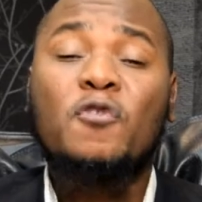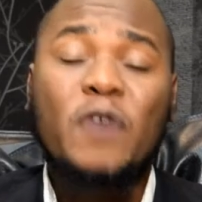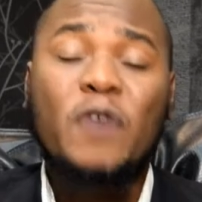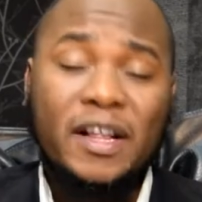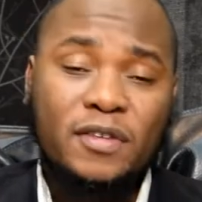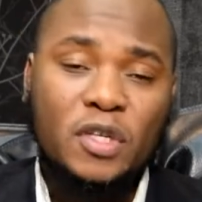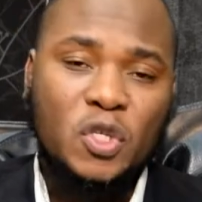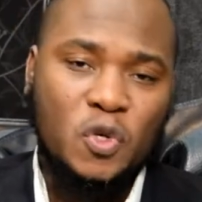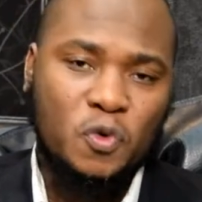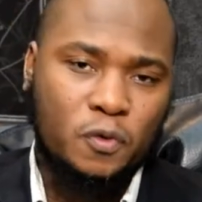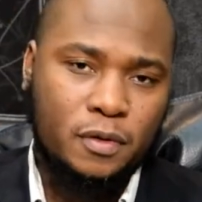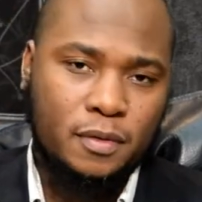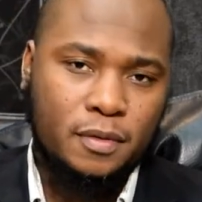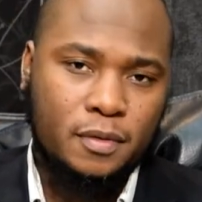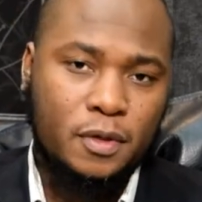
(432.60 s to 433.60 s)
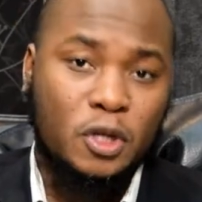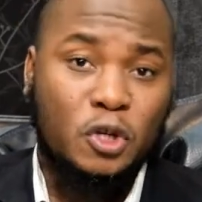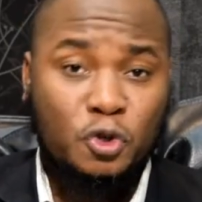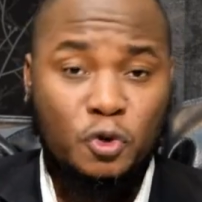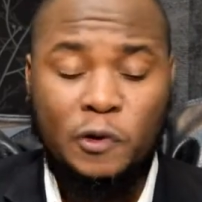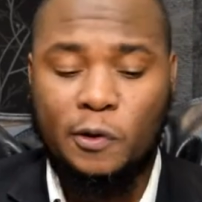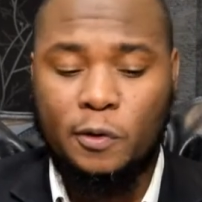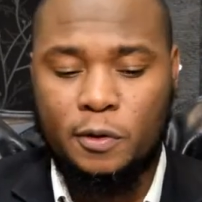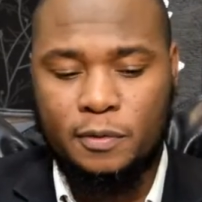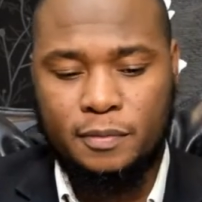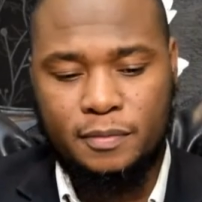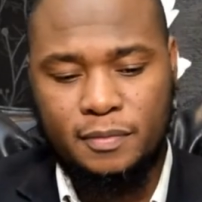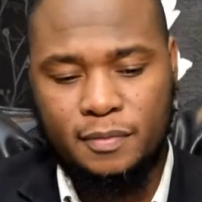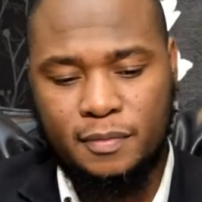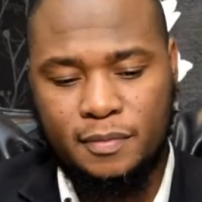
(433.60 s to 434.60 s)
Gratitude, shukr.
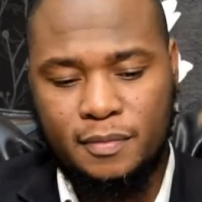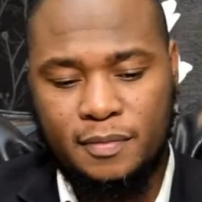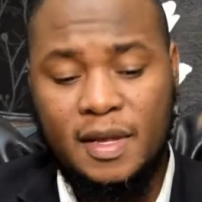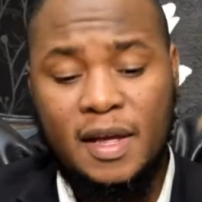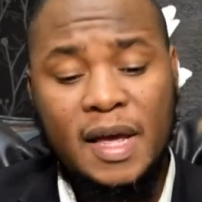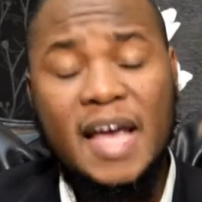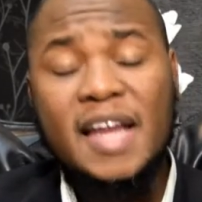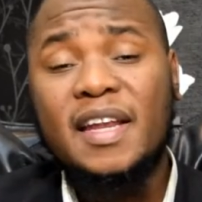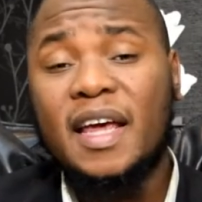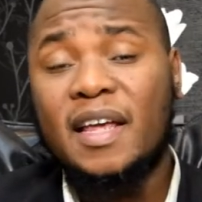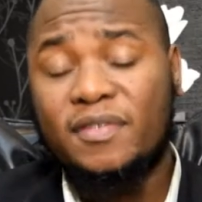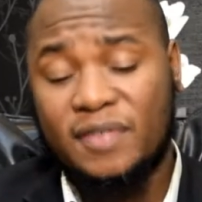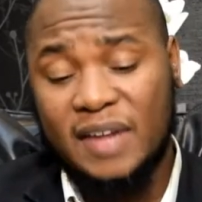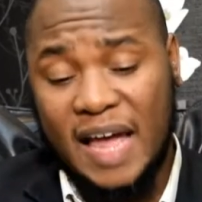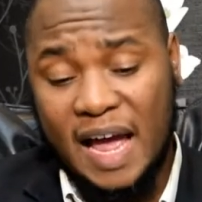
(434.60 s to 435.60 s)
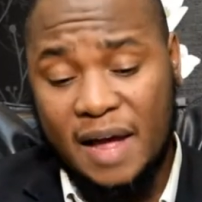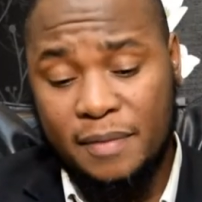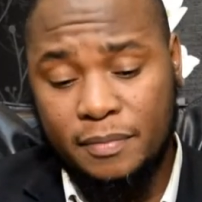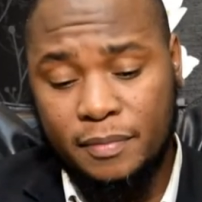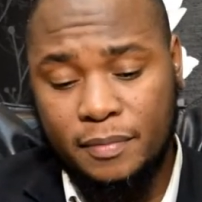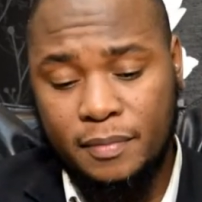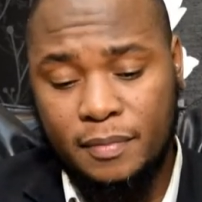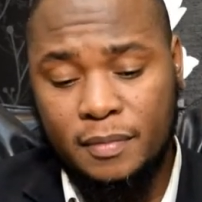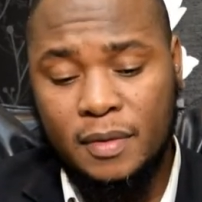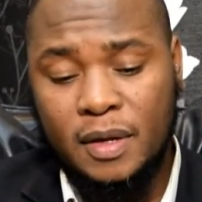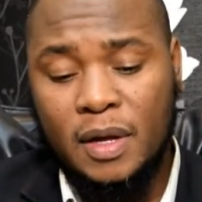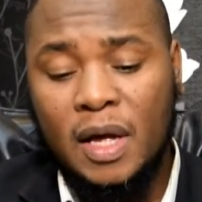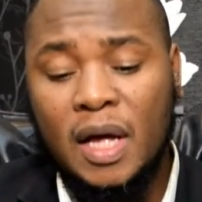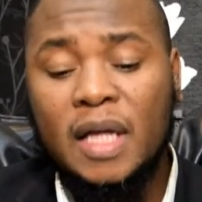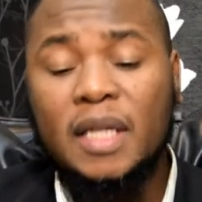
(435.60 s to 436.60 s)
In Islam,
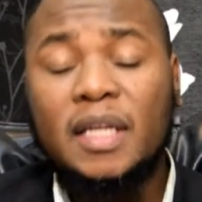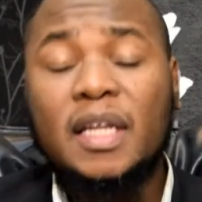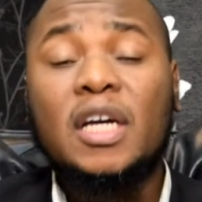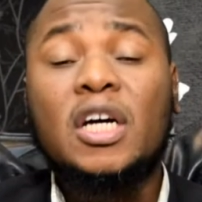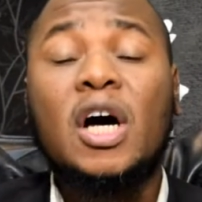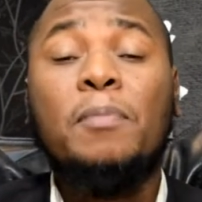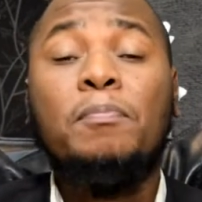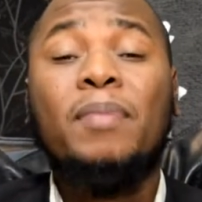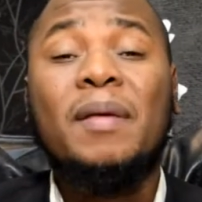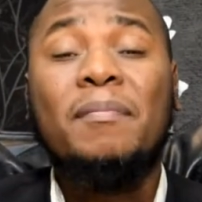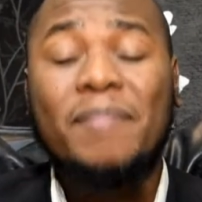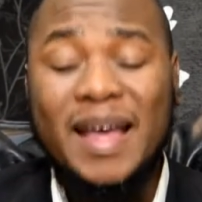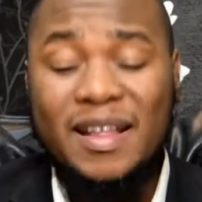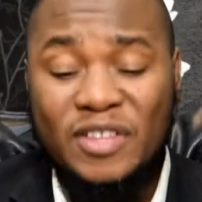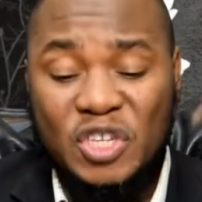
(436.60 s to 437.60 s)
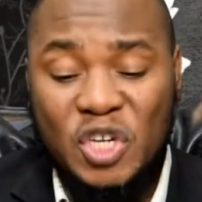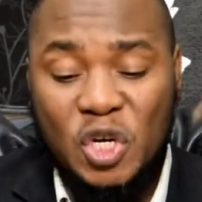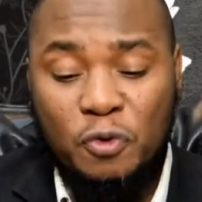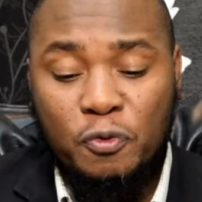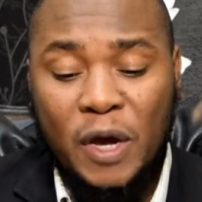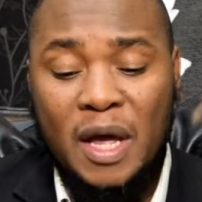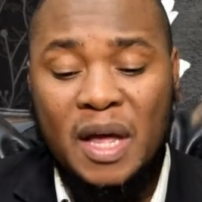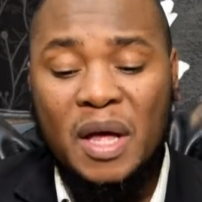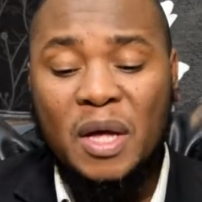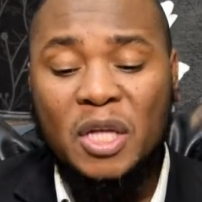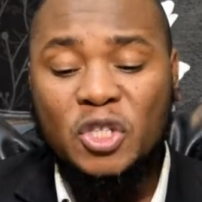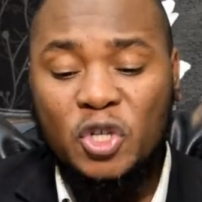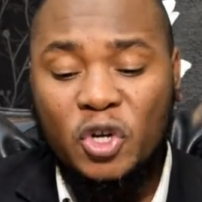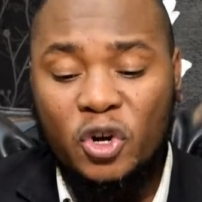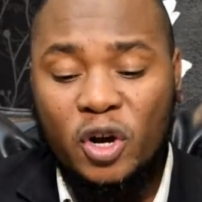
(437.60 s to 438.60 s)
the complementary
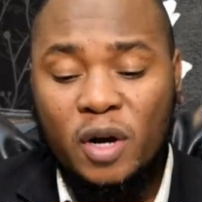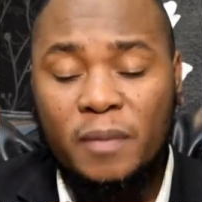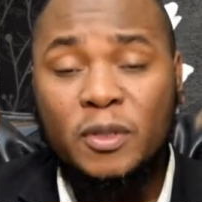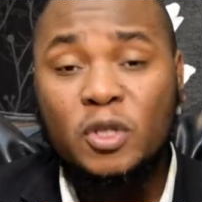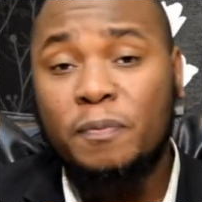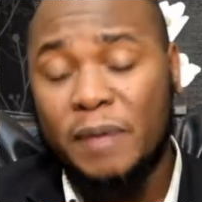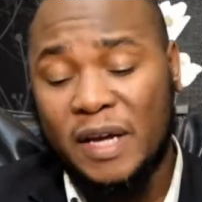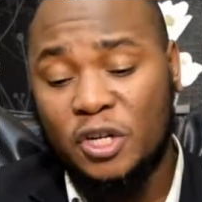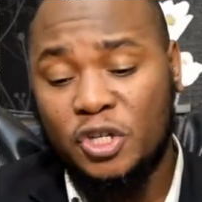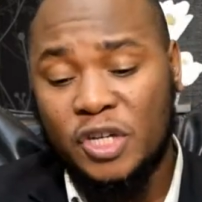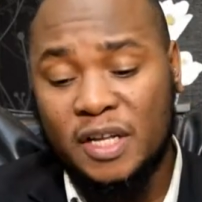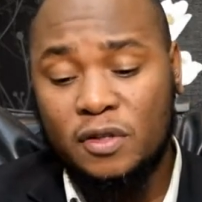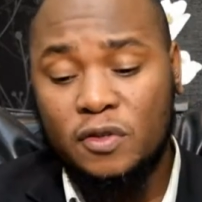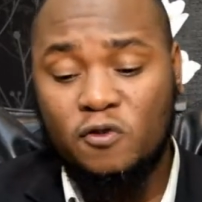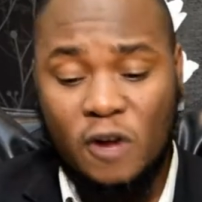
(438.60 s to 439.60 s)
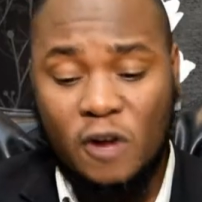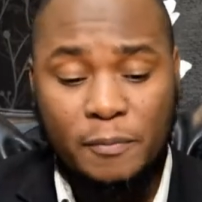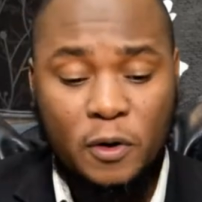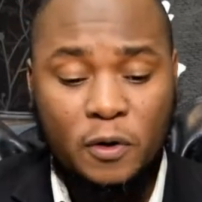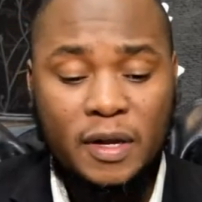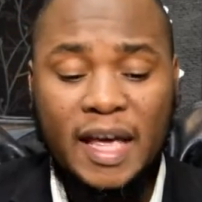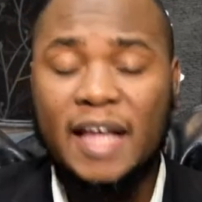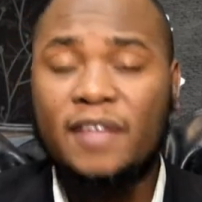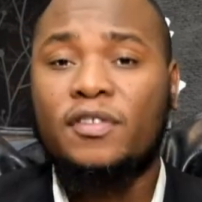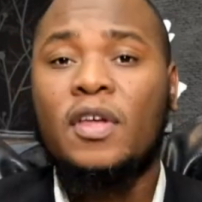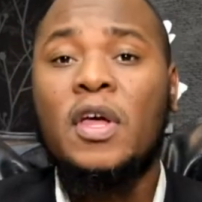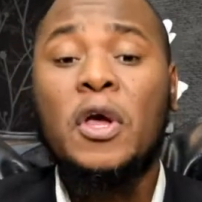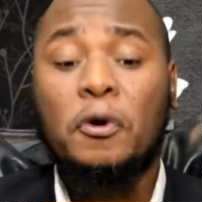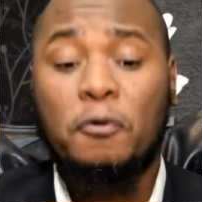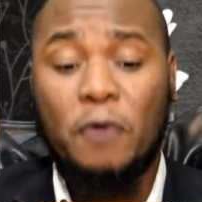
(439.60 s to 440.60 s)
term to patience, sabr,
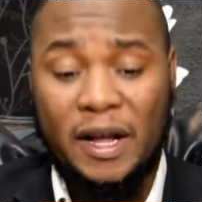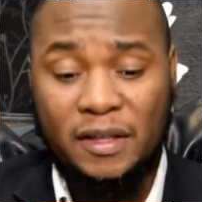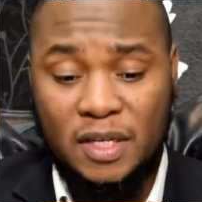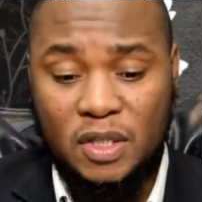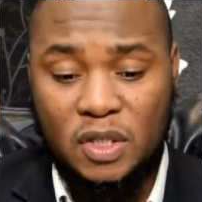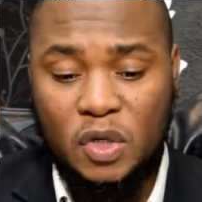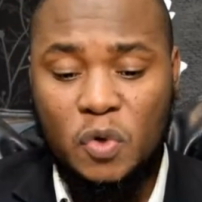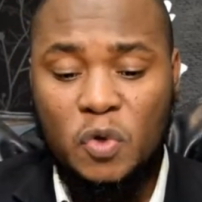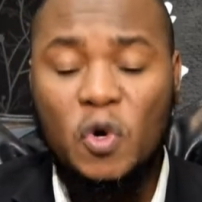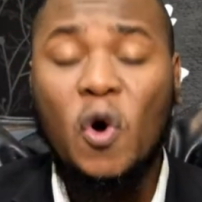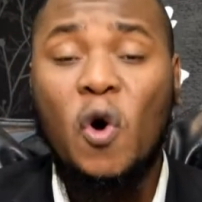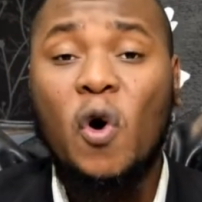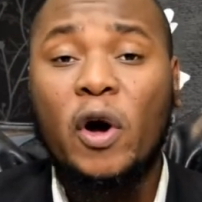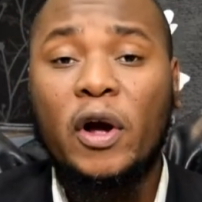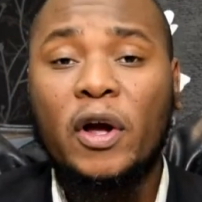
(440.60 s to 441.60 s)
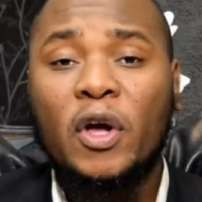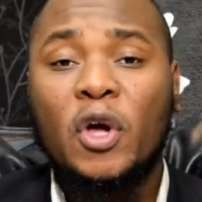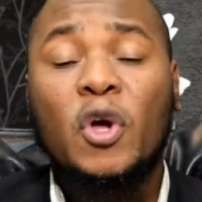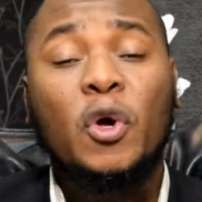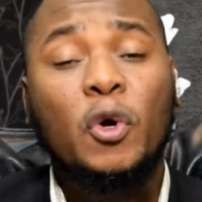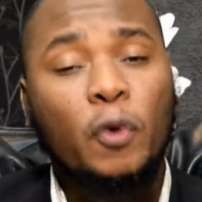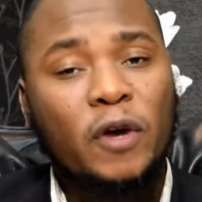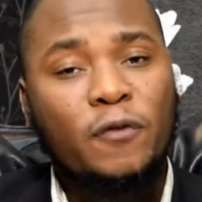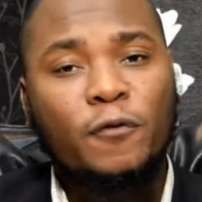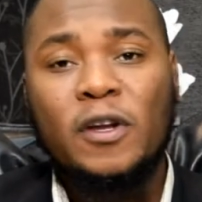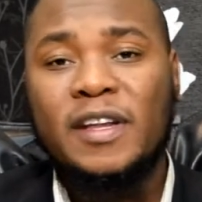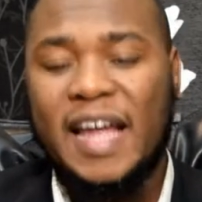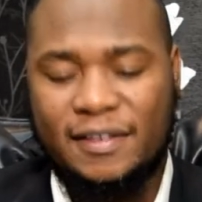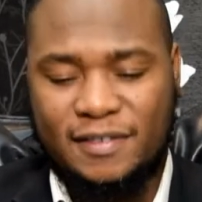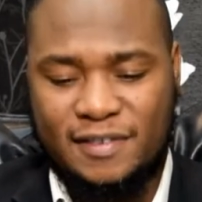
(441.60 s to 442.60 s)
is gratitude or
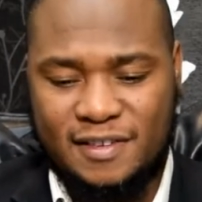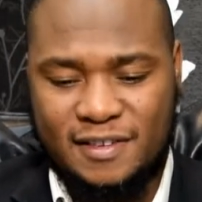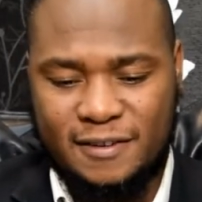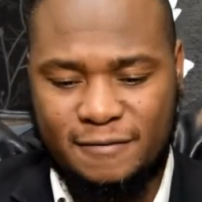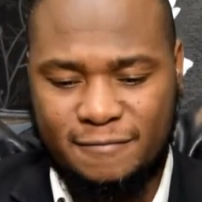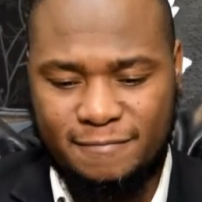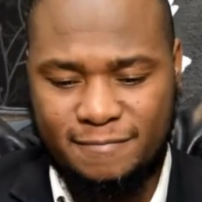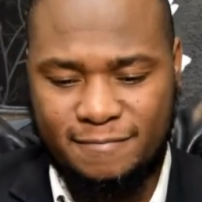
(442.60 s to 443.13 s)
gratefulness.